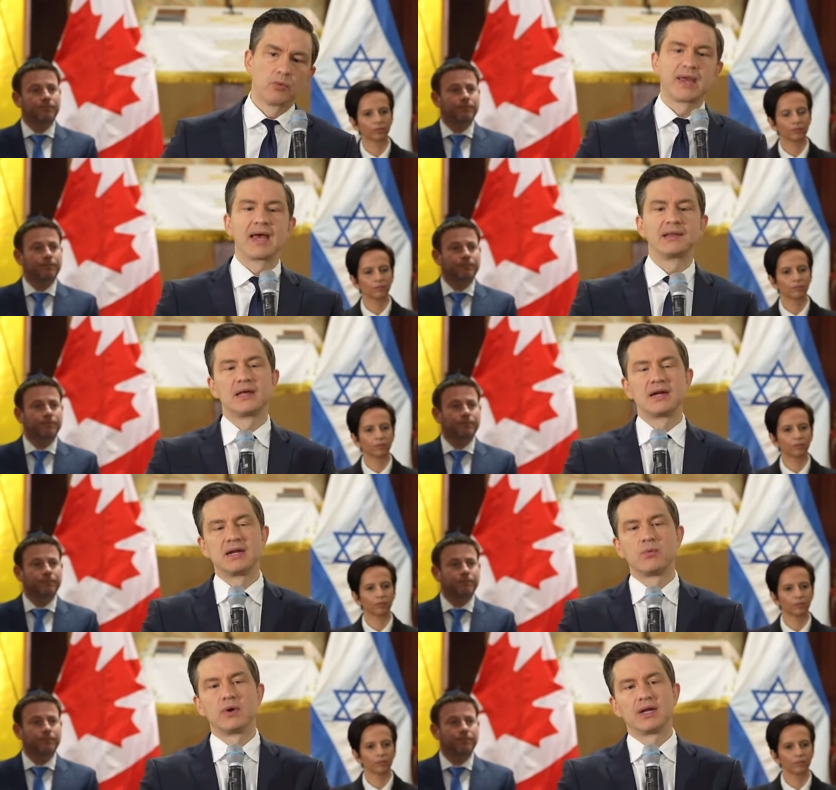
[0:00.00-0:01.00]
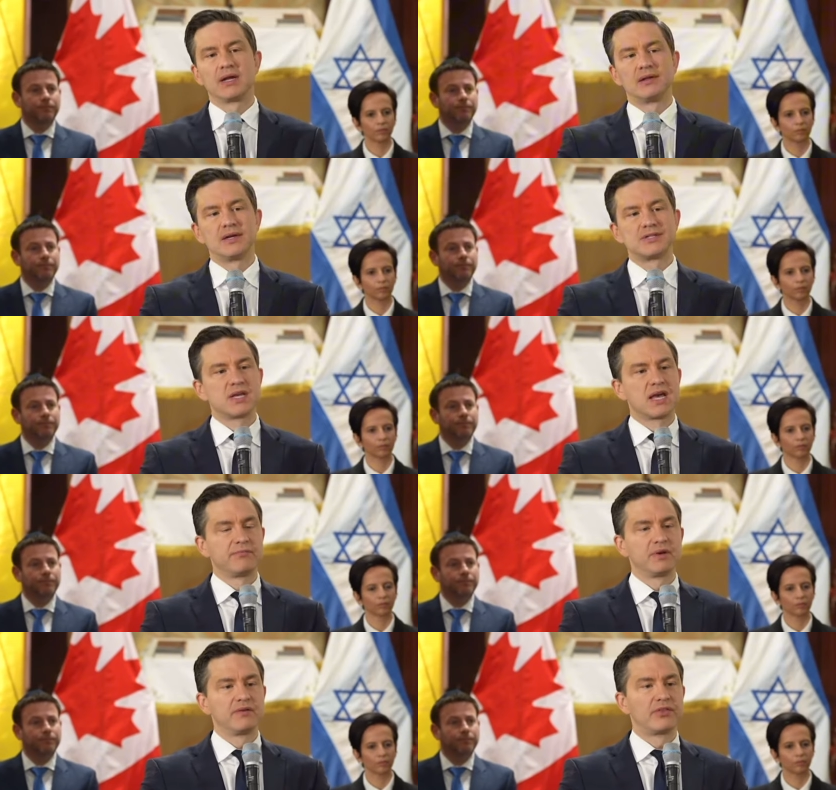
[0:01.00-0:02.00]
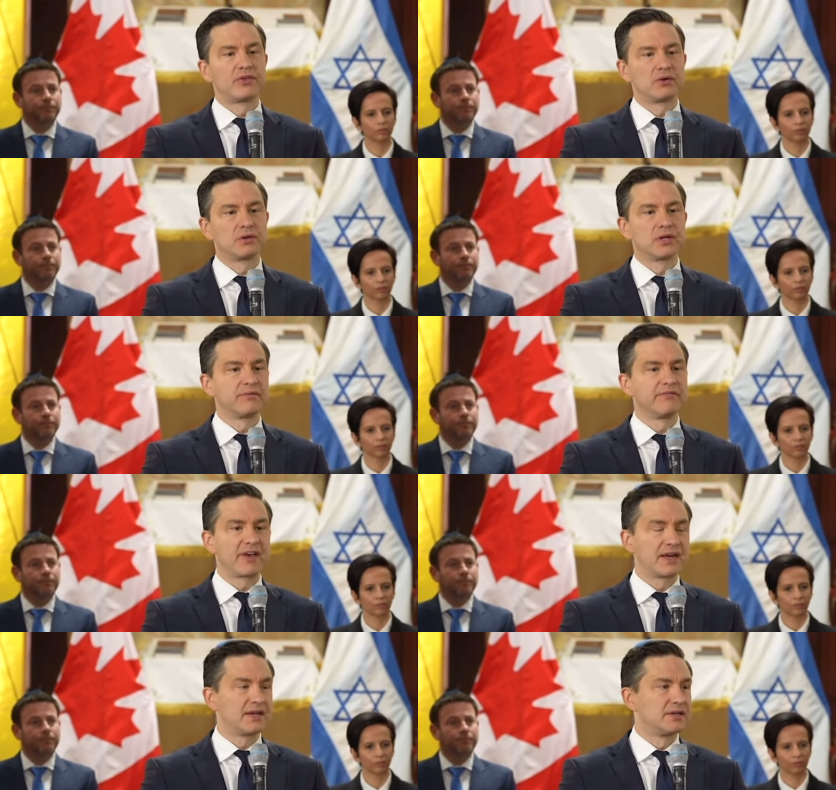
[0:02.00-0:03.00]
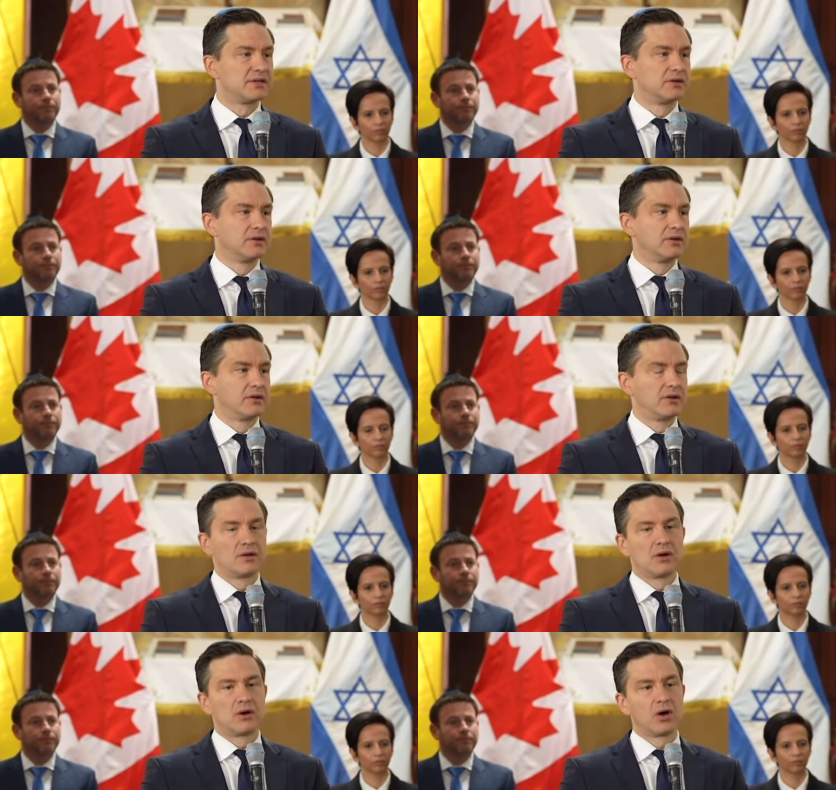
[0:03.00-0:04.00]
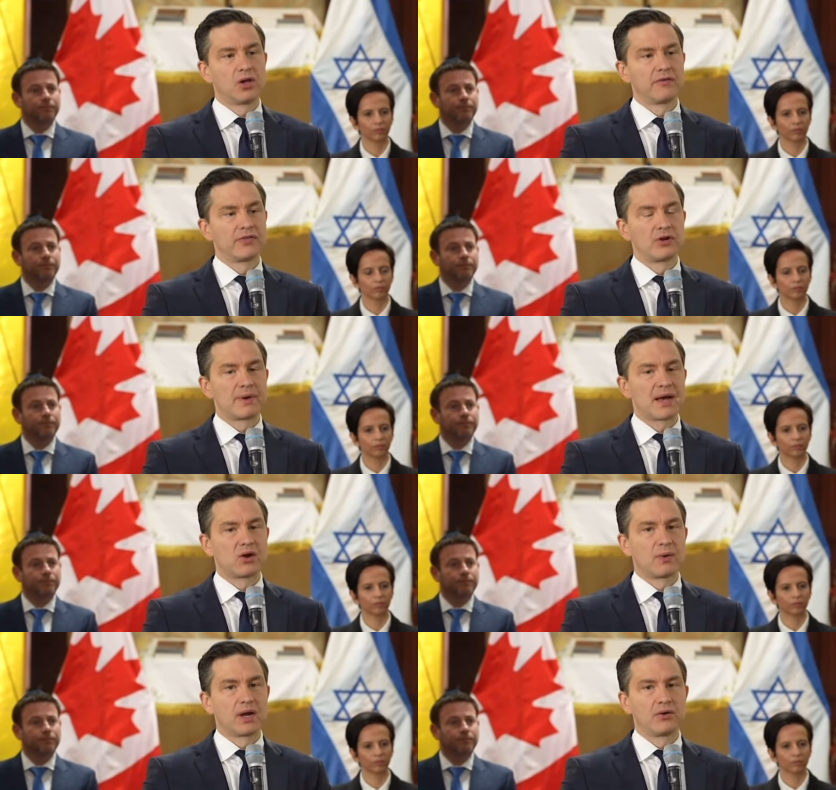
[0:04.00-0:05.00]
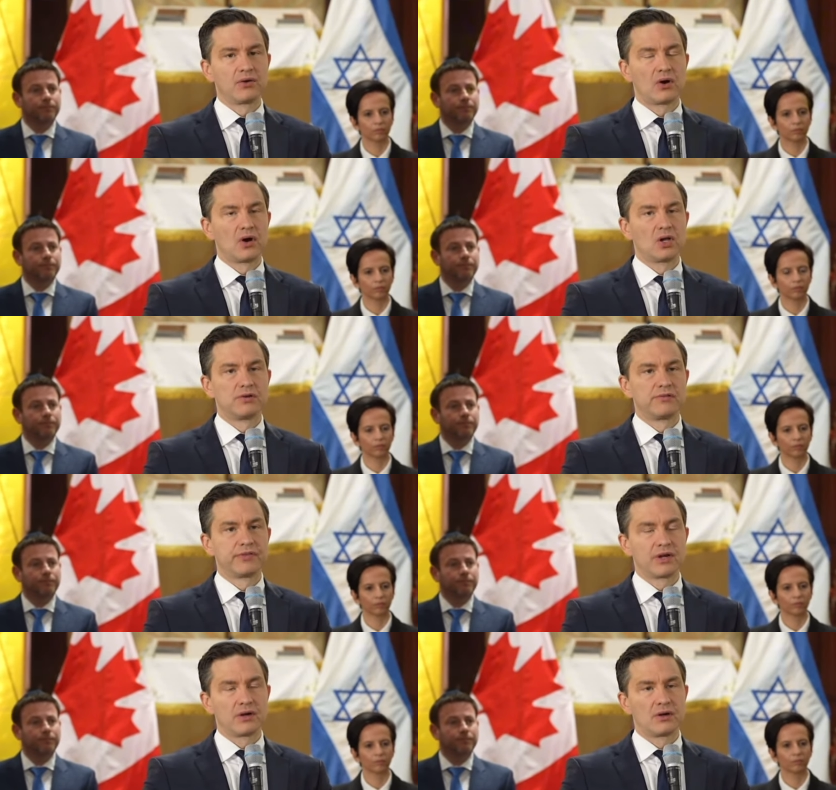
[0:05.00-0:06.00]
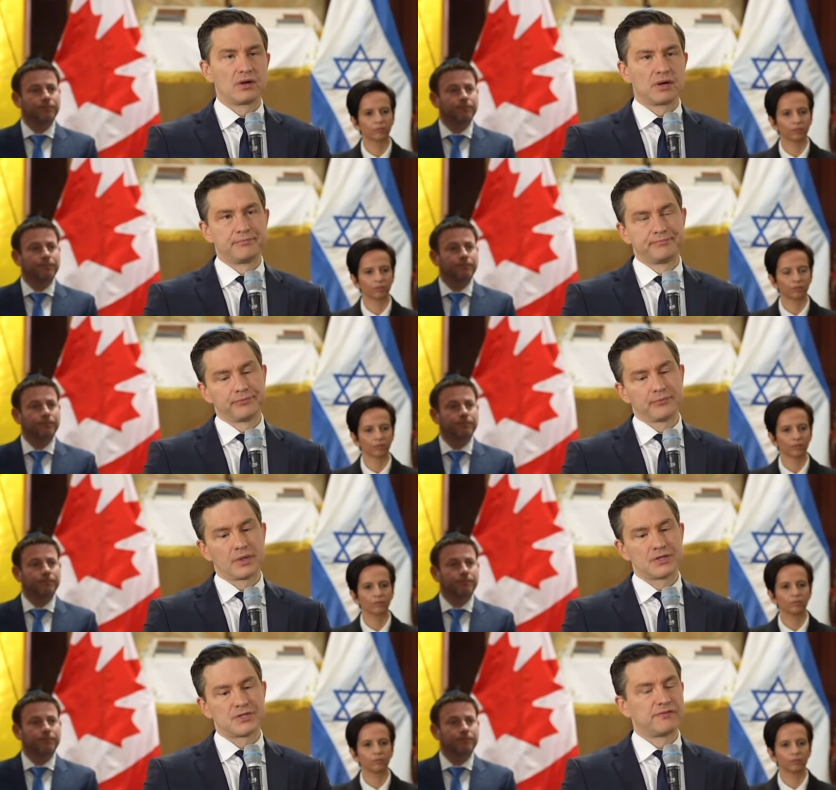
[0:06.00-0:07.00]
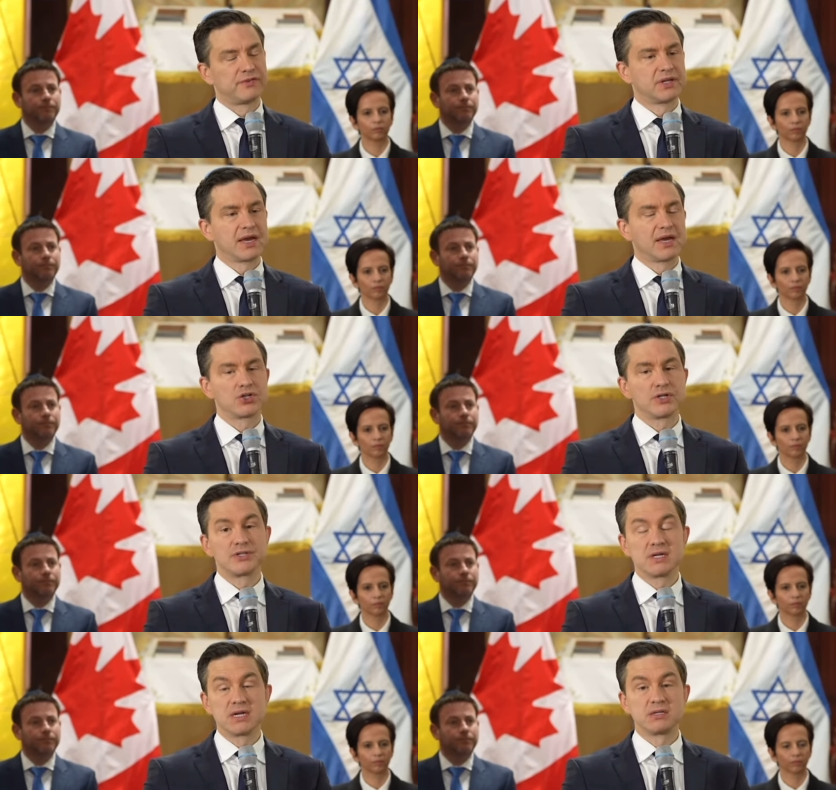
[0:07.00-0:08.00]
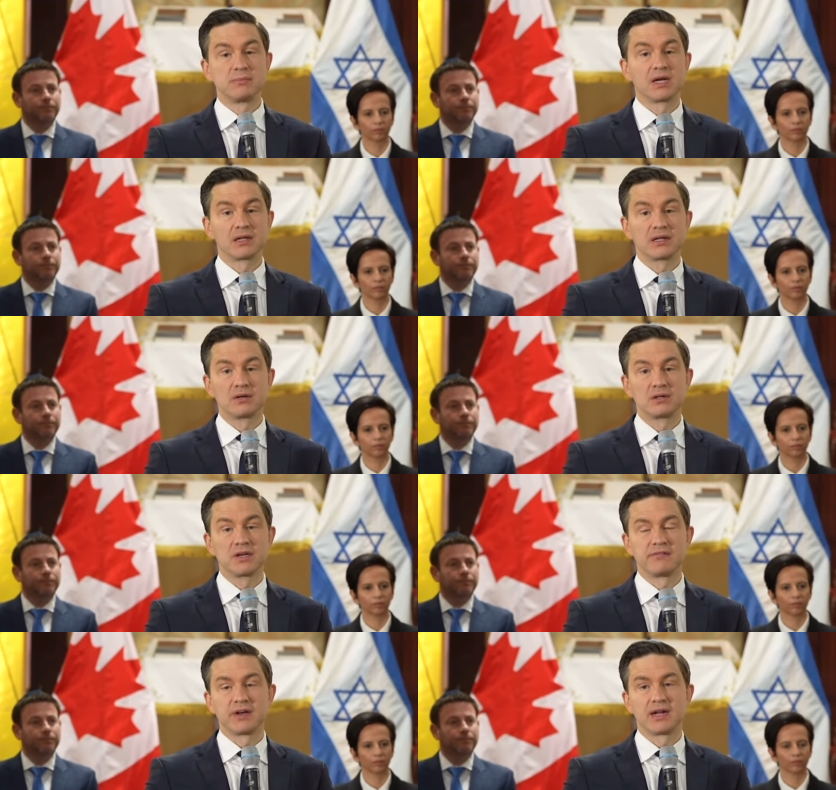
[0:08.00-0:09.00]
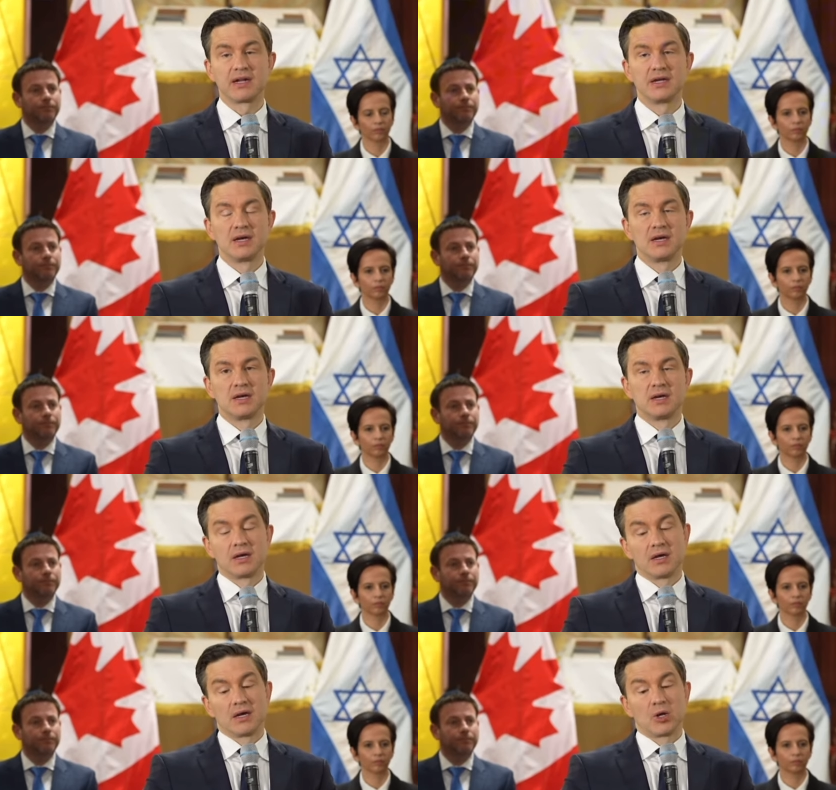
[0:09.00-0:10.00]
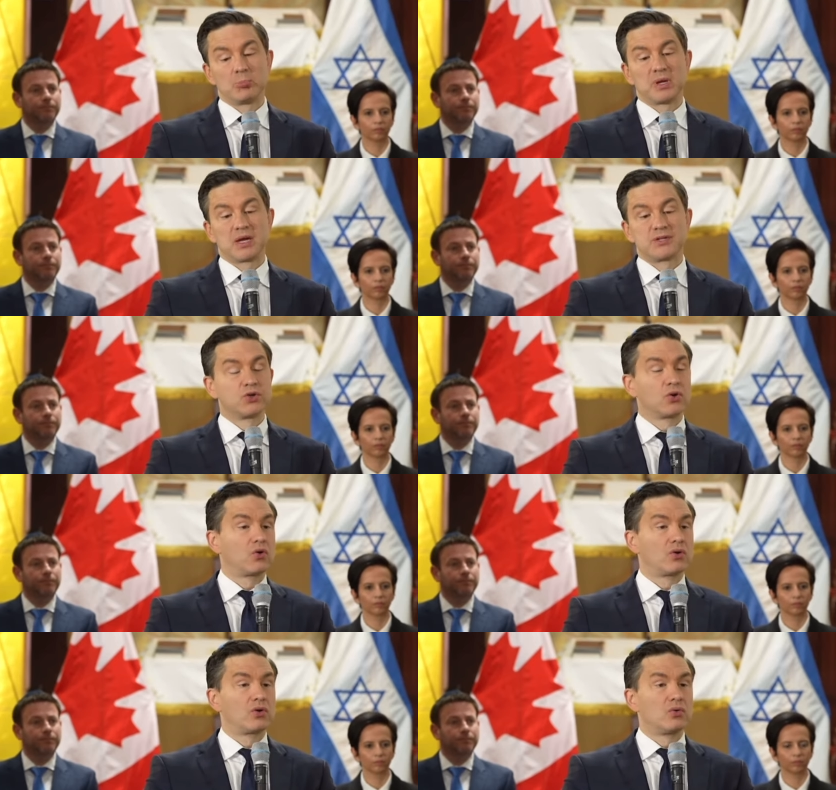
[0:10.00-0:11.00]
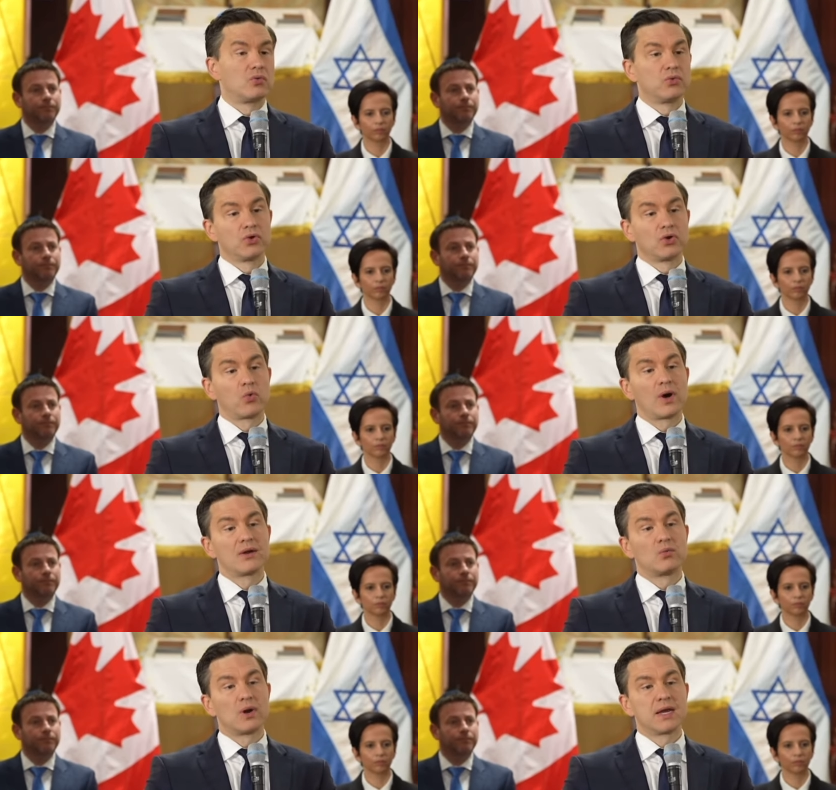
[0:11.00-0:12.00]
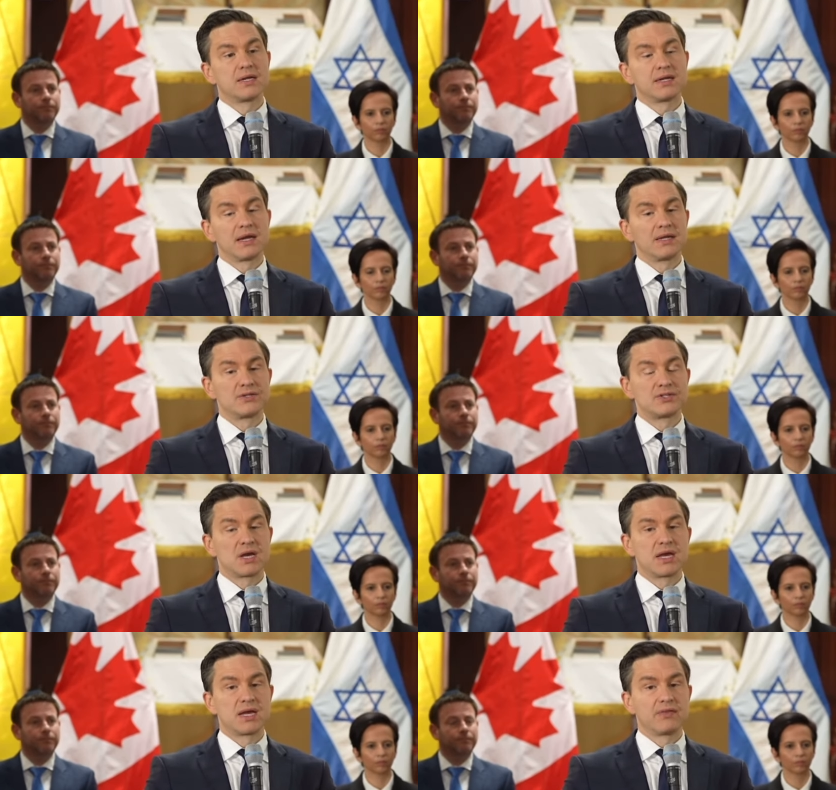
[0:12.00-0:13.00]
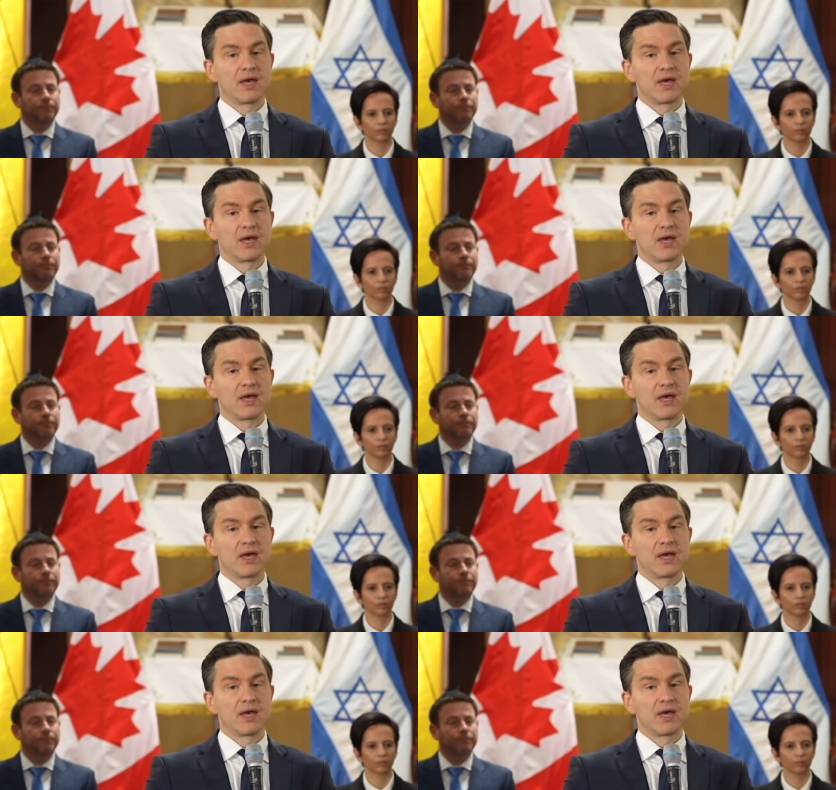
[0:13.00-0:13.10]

Speaker 1: We can't let anyone in unless they have been thoroughly vetted. All of their background, all of their um, affiliations need to be clearly vetted. Uh, because you're you're quite right in saying